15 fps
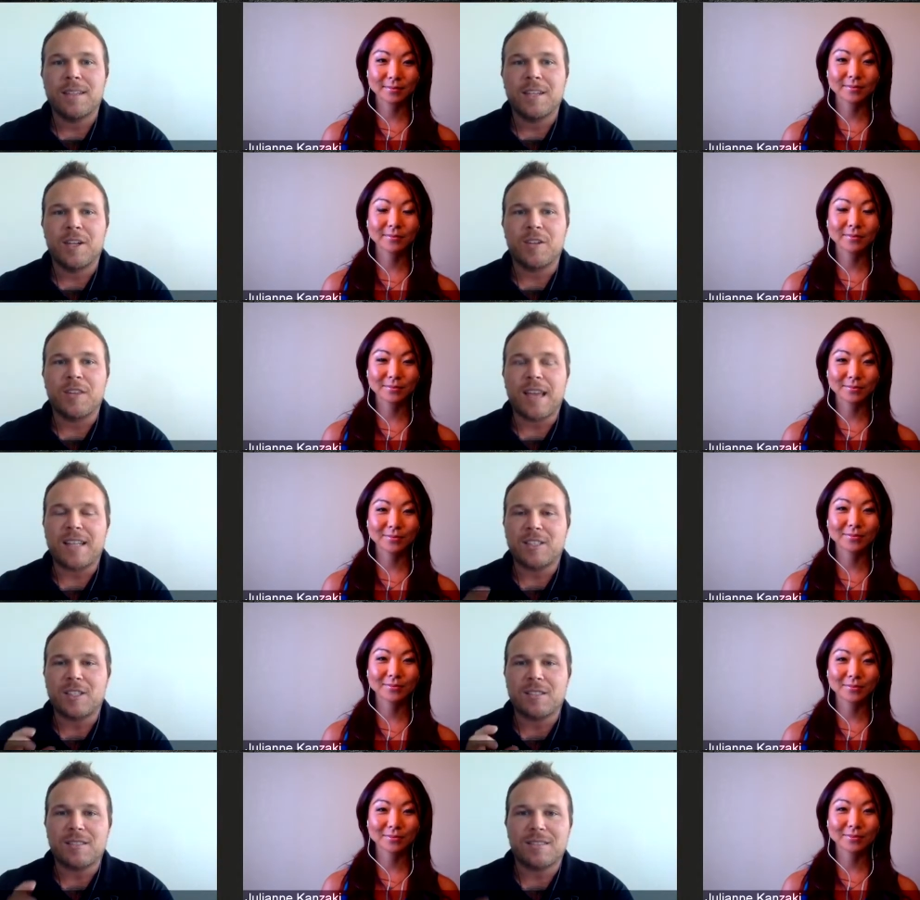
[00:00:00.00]
Speaker 1: You know,
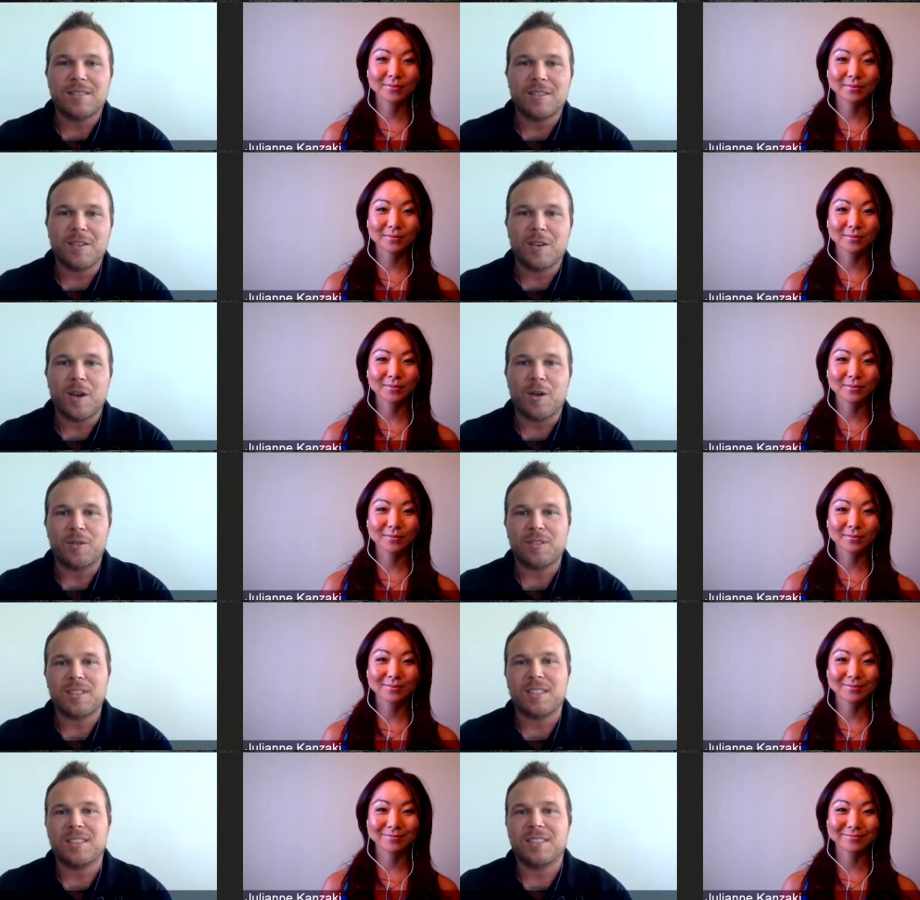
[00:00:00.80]
that just
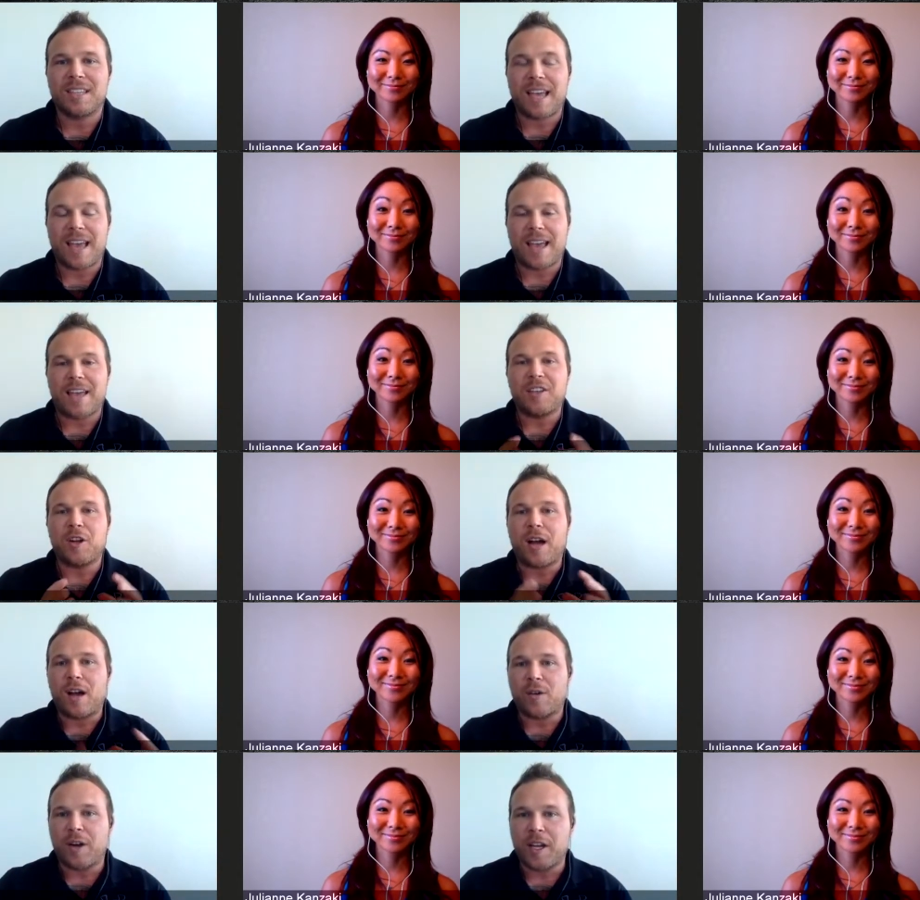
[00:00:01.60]
goes to say, you
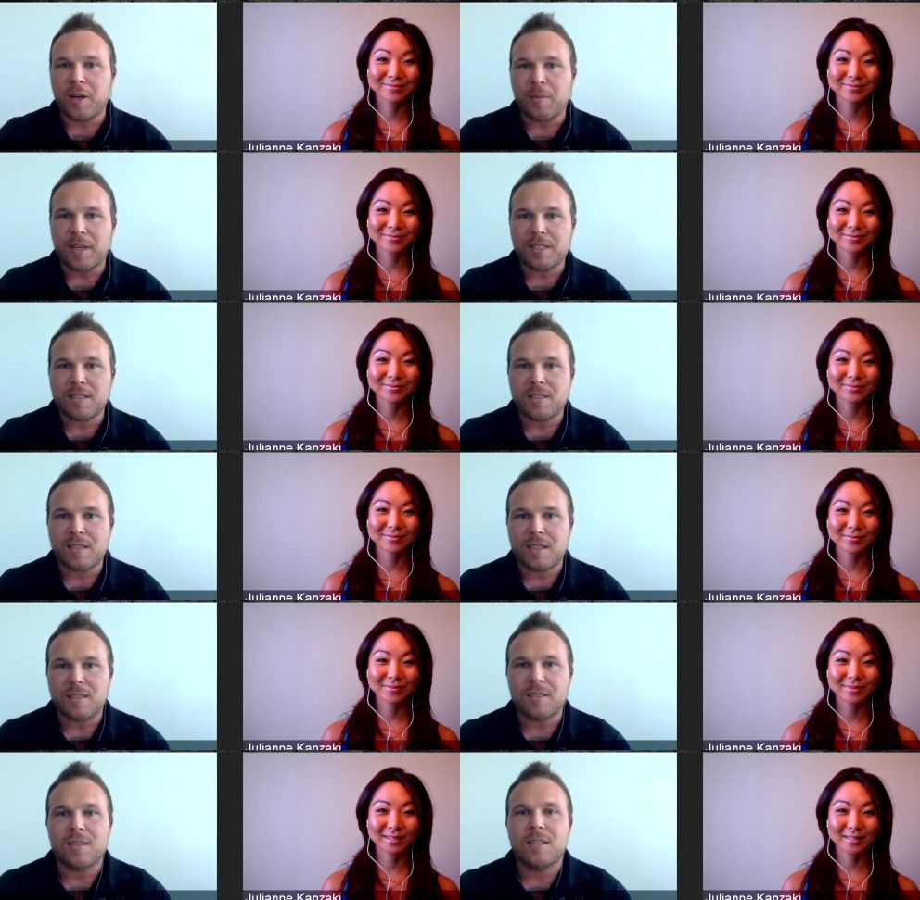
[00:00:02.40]
know, how great your business
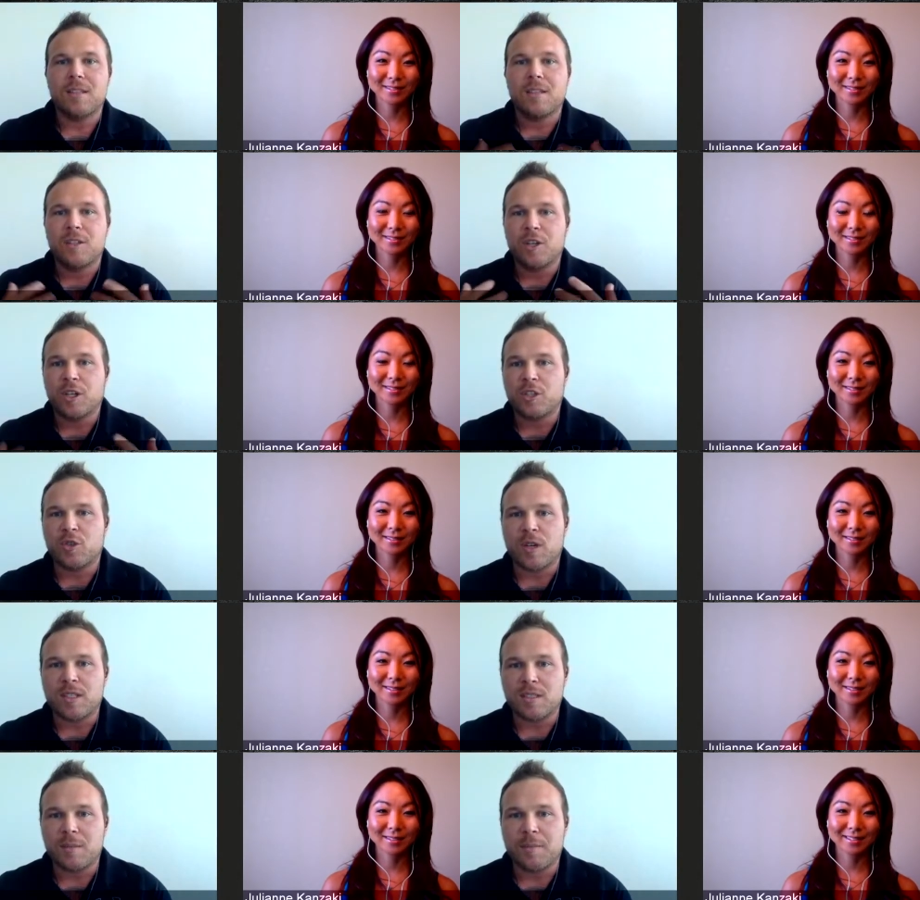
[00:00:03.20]
is. You're a
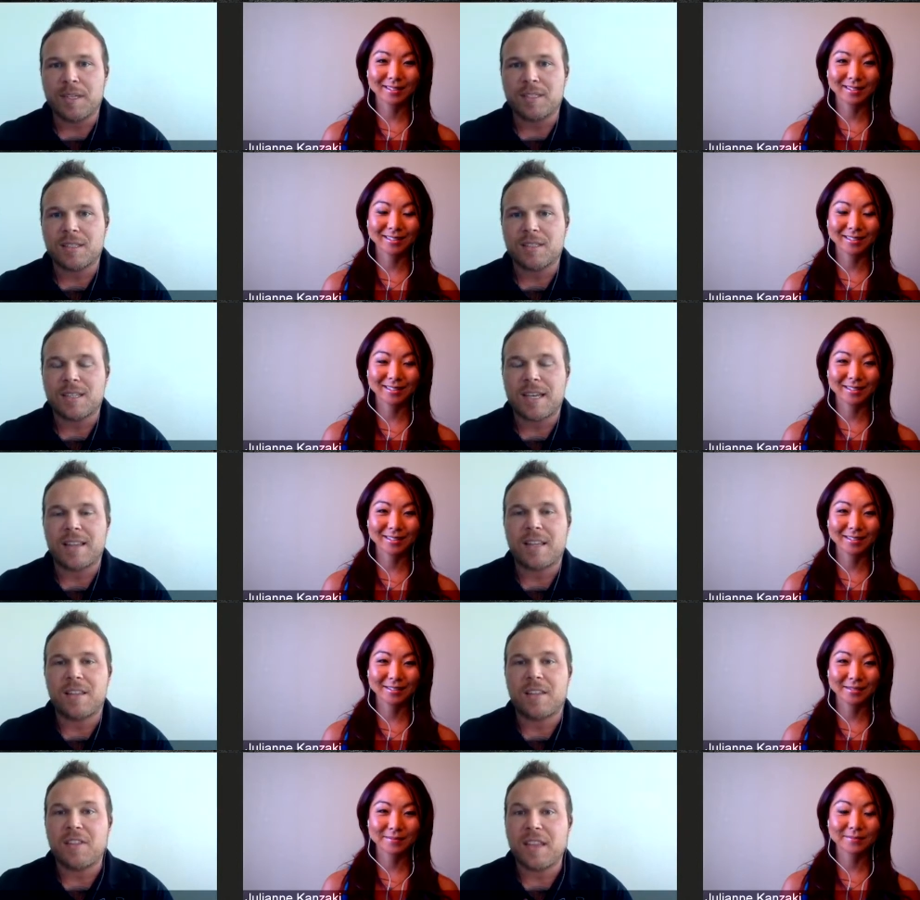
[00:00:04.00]
trusted business.
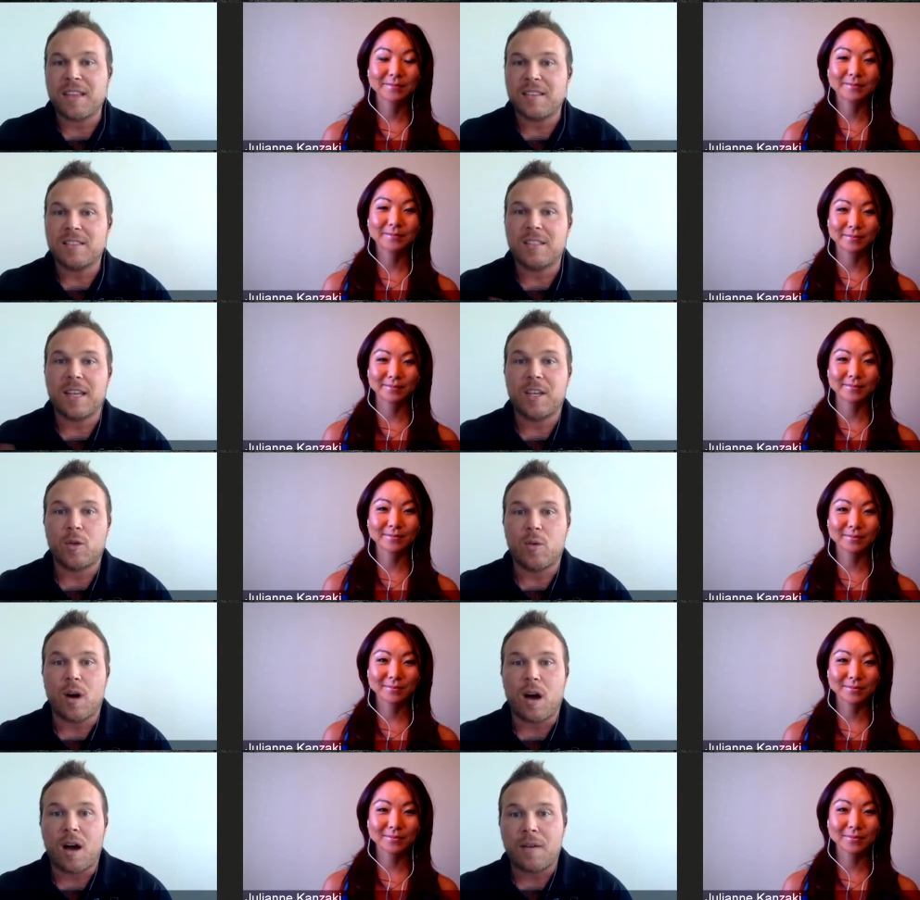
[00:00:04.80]
And then the things that
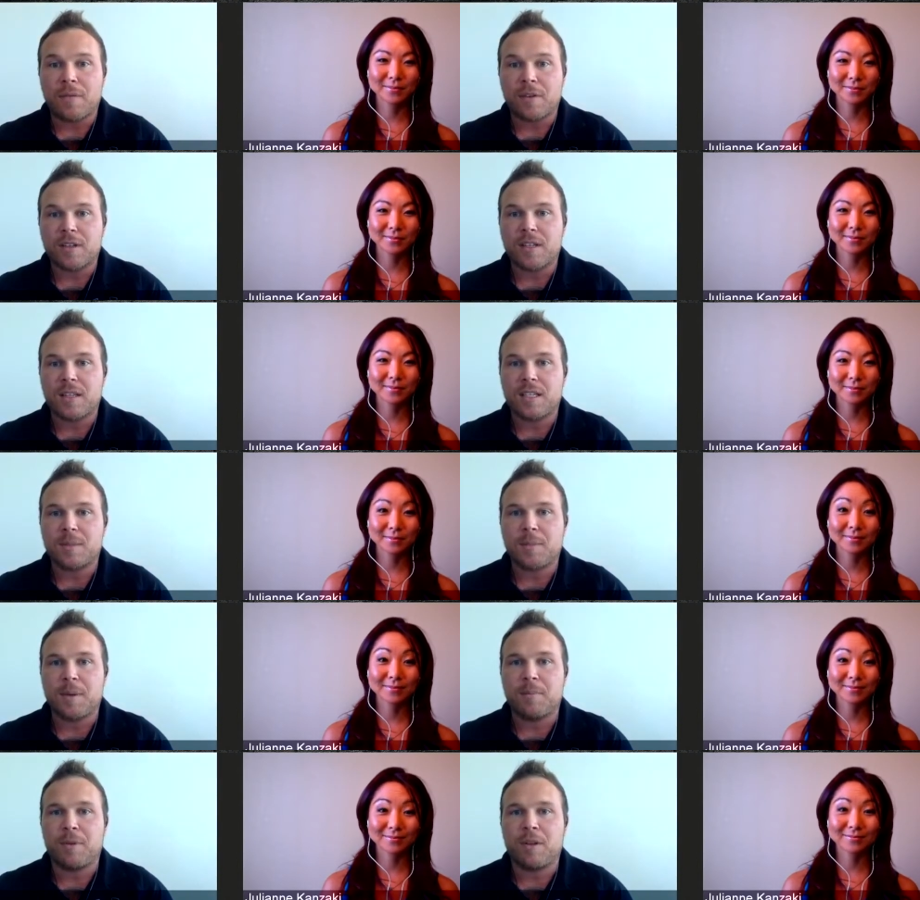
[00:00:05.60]
you offer to
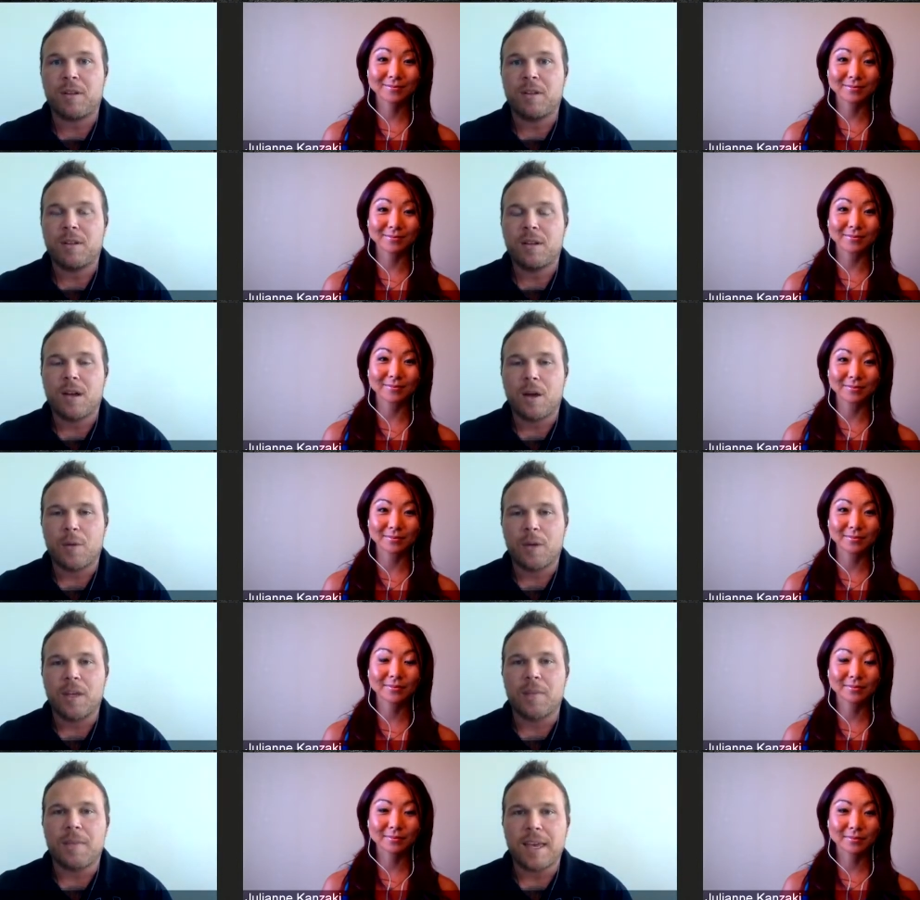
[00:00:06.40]
these people, mm-hmm.
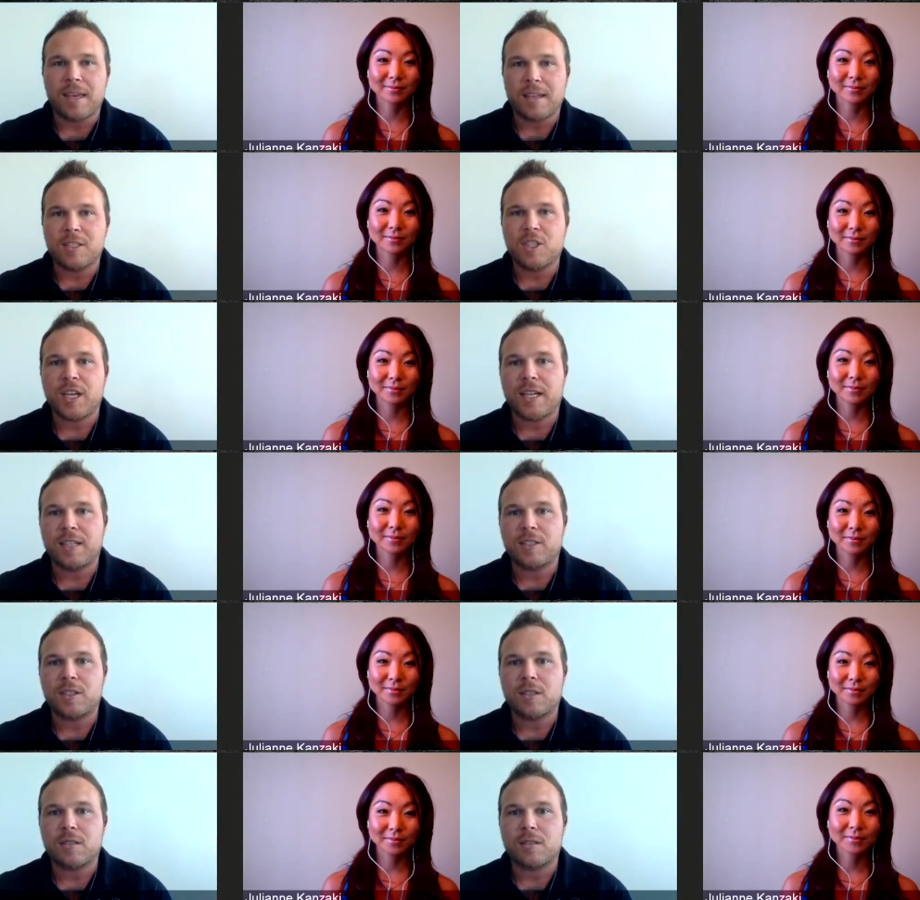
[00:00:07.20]
really making
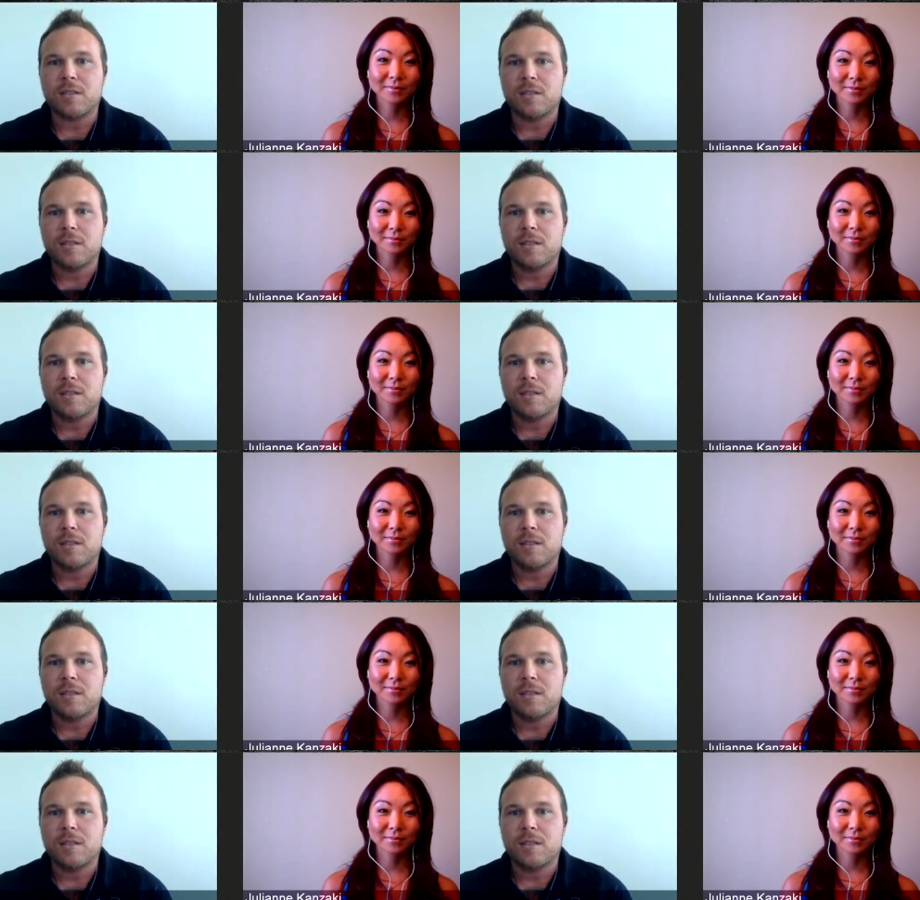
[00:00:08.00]
changes.